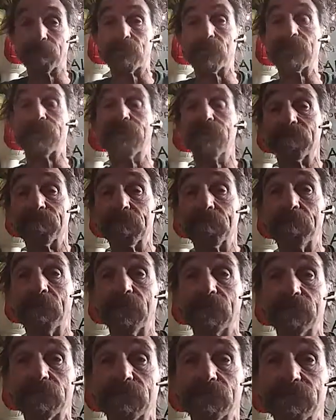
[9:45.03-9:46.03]
bringing
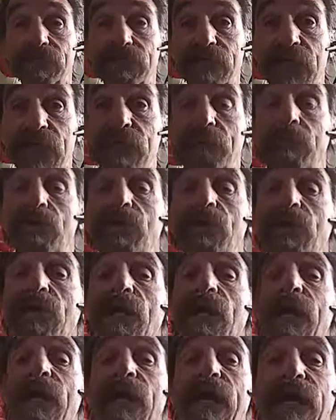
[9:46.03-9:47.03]
everybody to the table
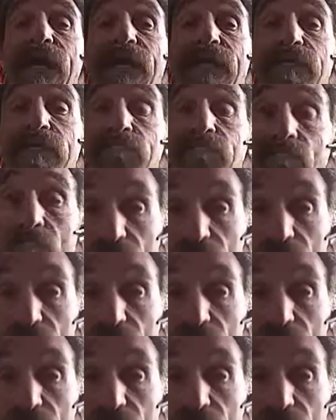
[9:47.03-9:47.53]
and